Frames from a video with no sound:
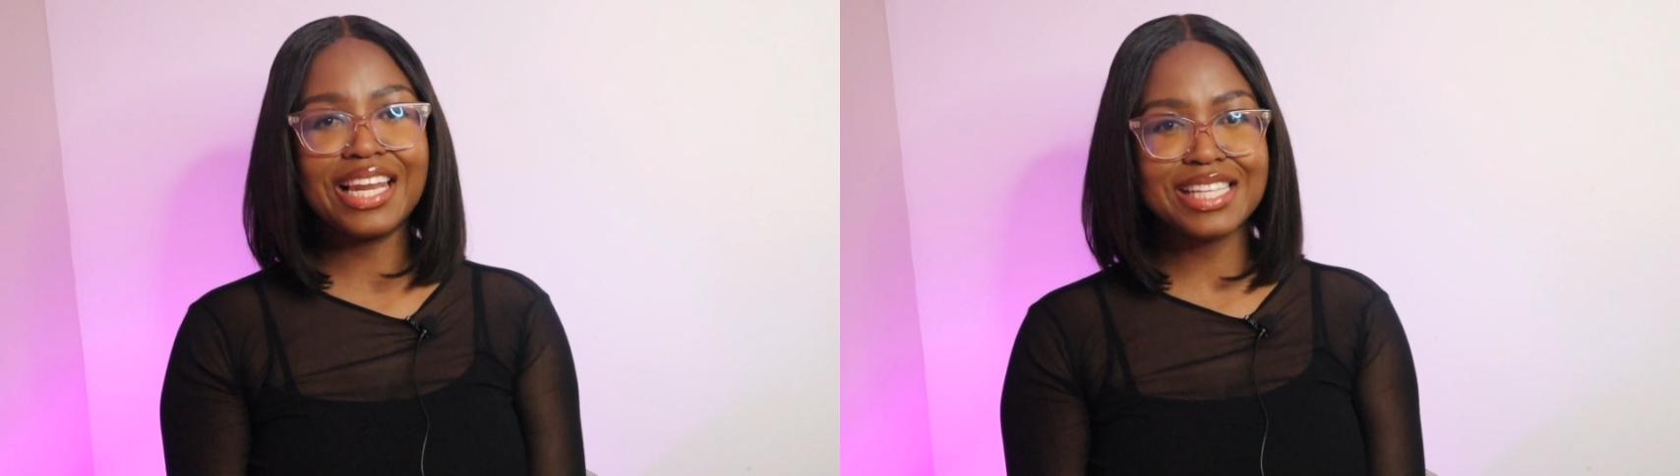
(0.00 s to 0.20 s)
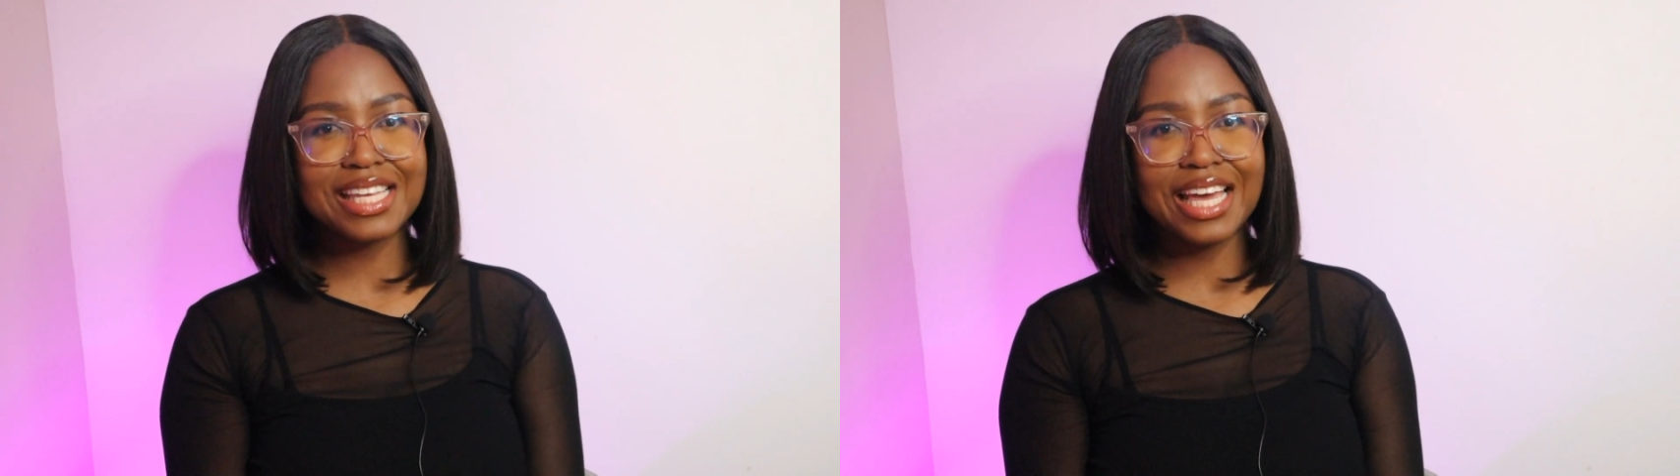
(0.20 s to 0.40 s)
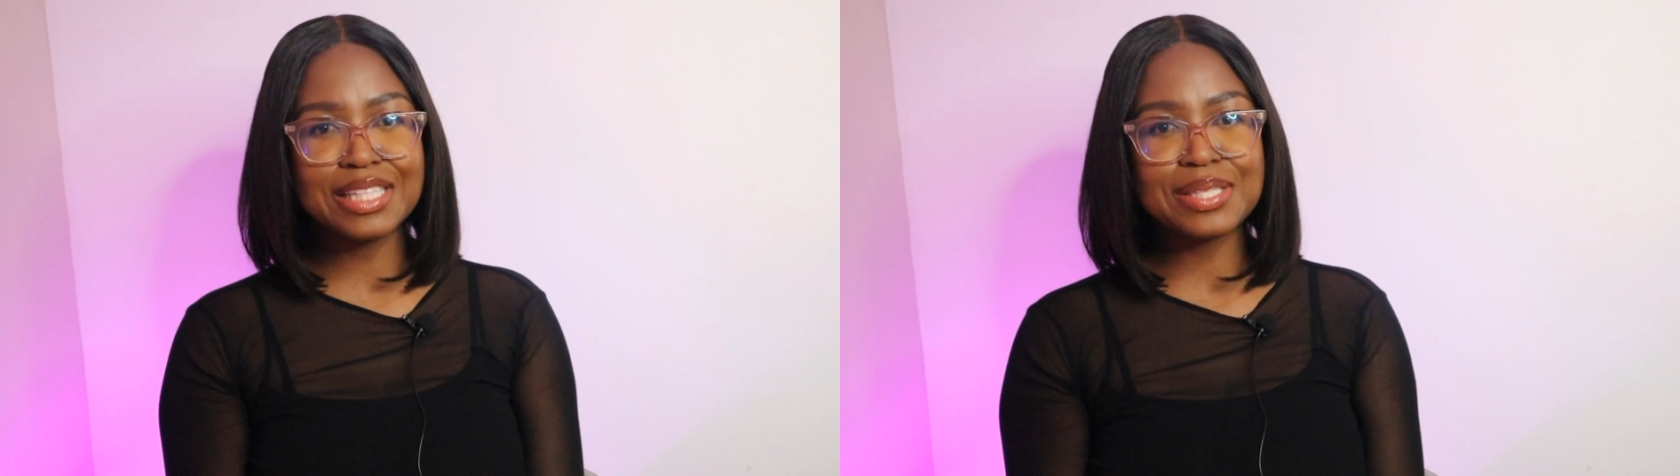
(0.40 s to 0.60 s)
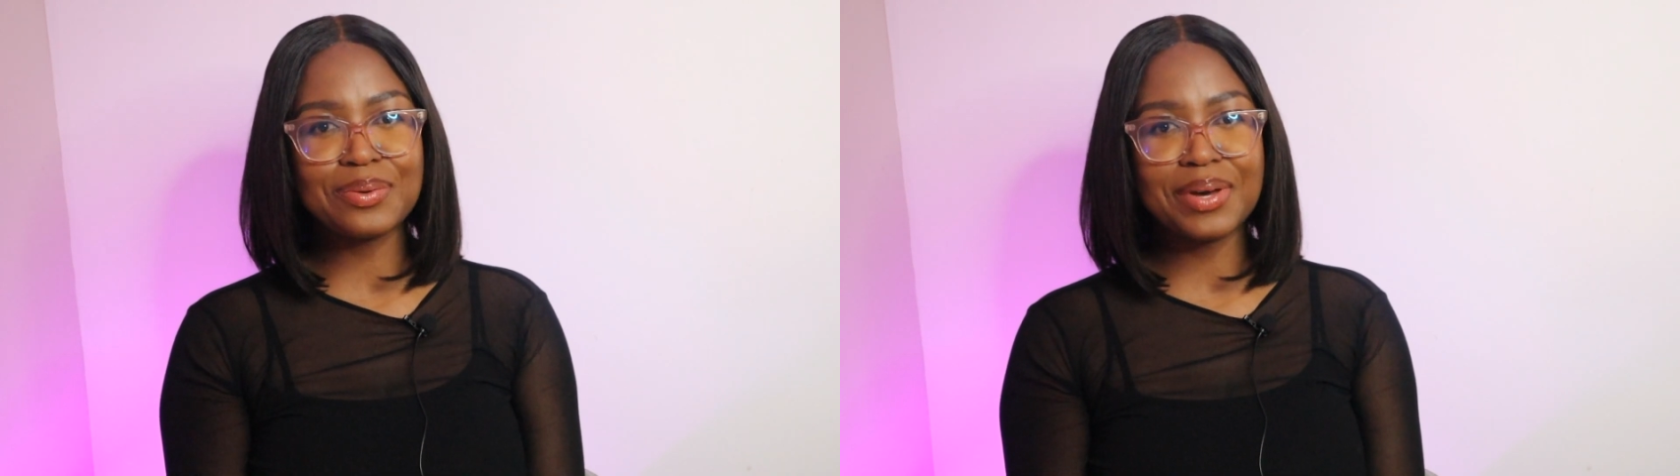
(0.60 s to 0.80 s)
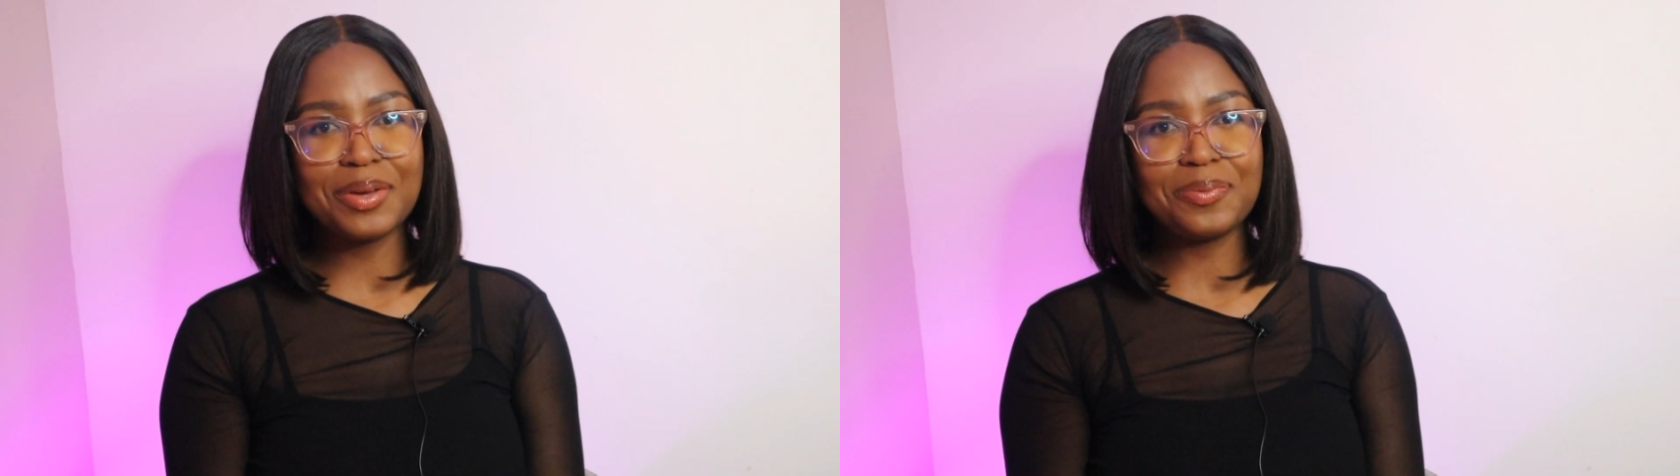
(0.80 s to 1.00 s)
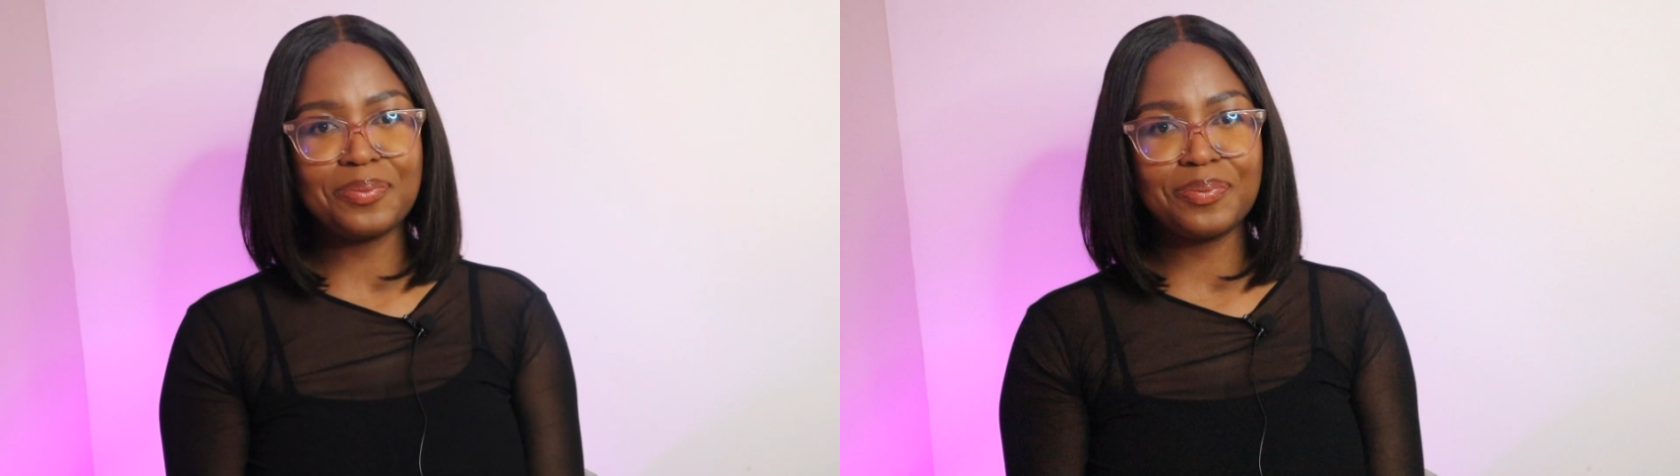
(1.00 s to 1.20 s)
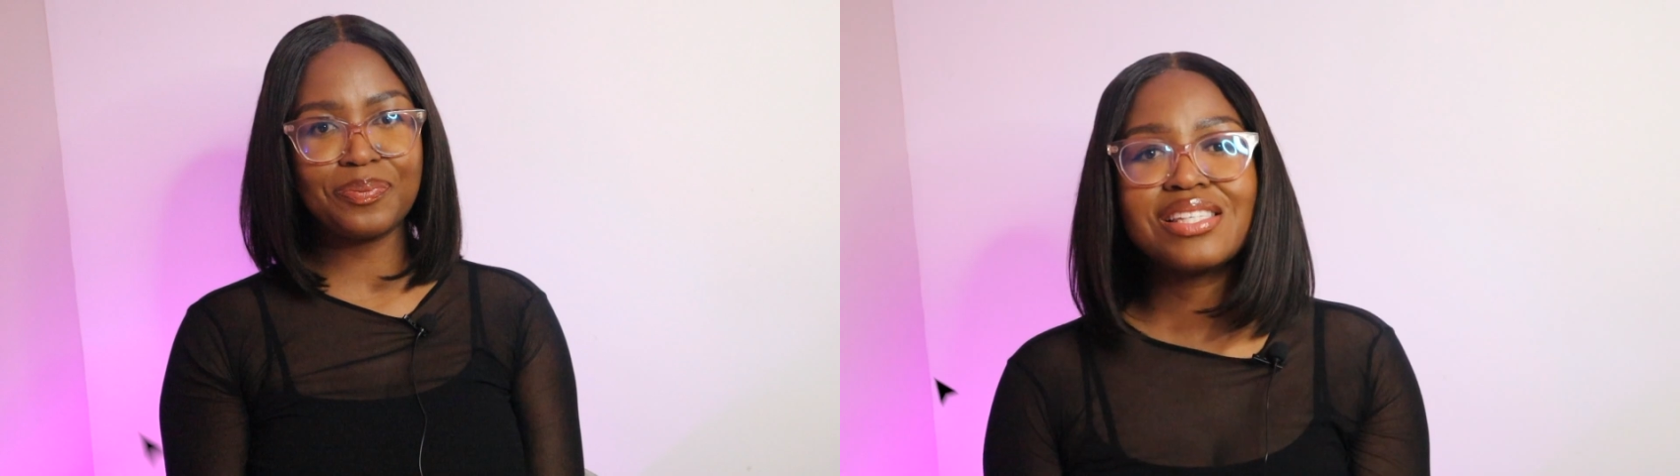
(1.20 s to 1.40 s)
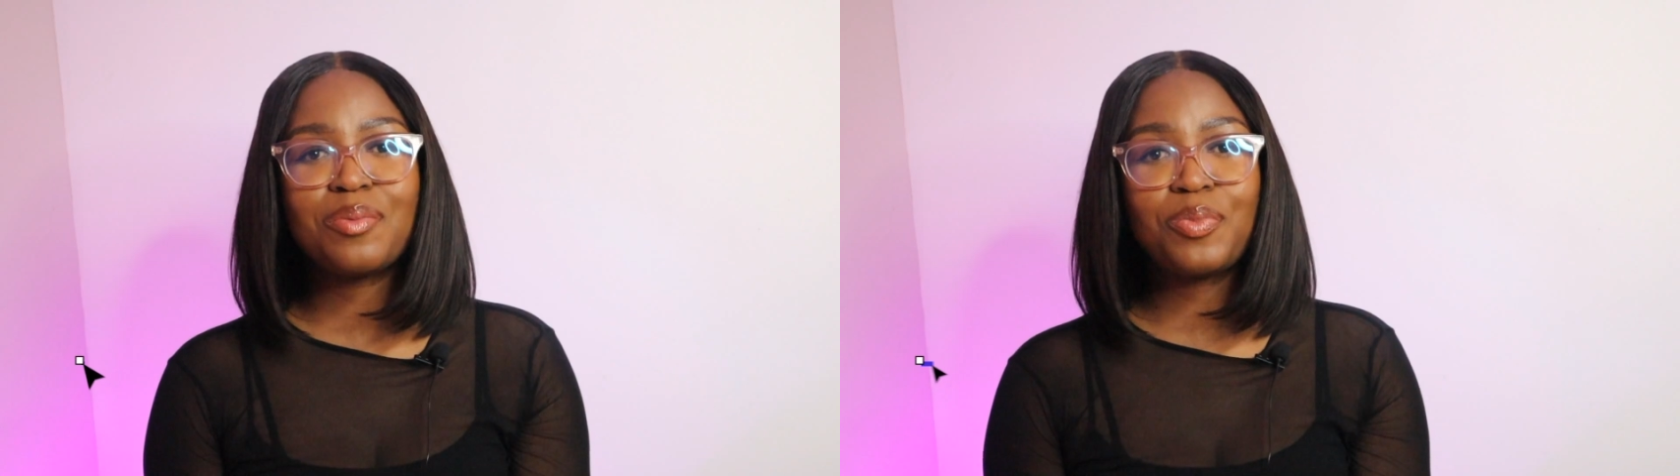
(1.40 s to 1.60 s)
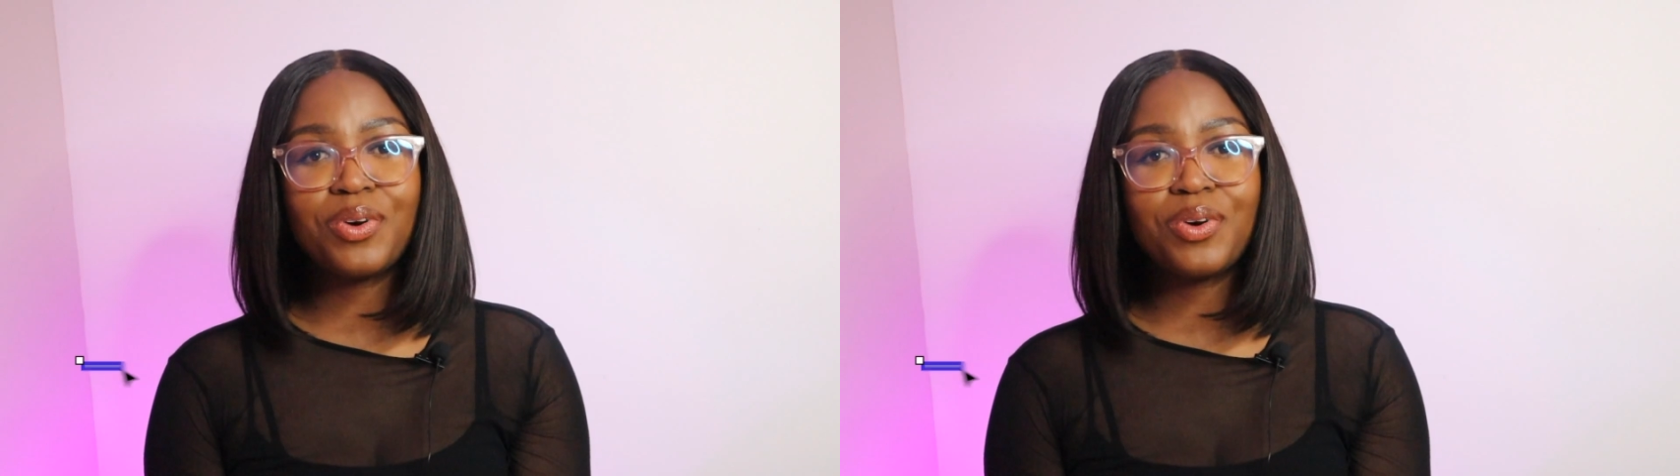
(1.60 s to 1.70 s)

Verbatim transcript: Let's get into it. Step